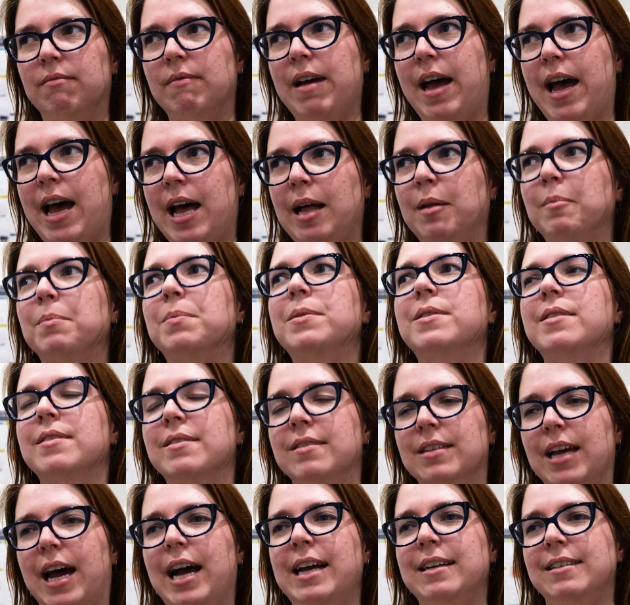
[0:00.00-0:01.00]
helps
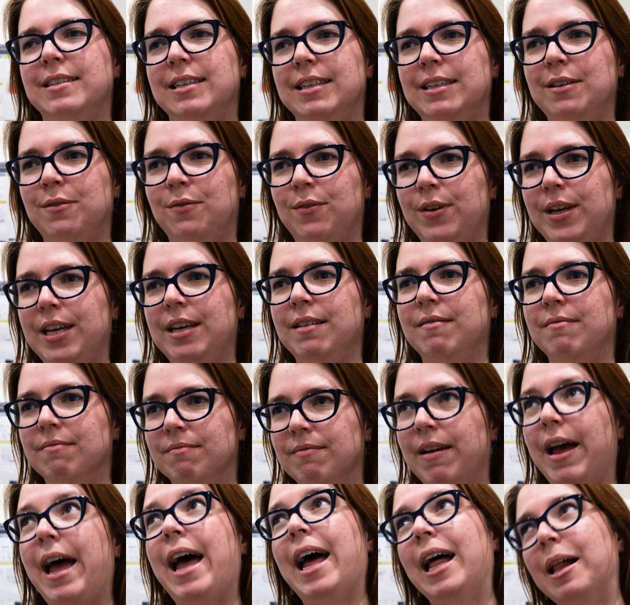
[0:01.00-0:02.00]
the ICTV
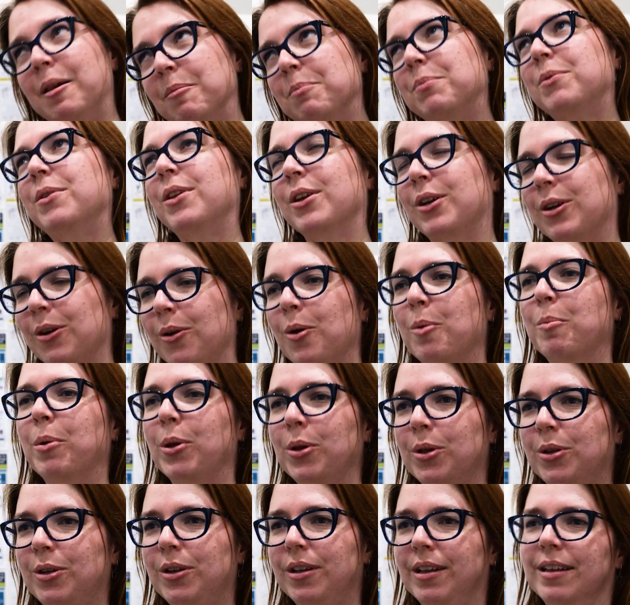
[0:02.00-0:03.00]
help the
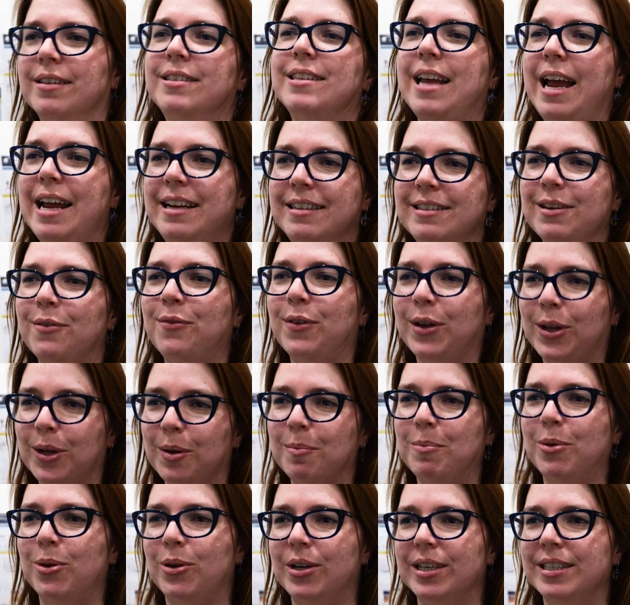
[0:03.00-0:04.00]
global scientific
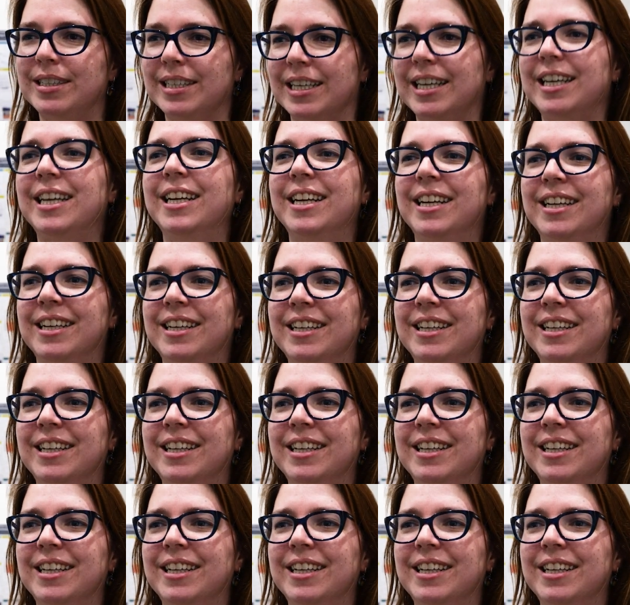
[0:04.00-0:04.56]
community.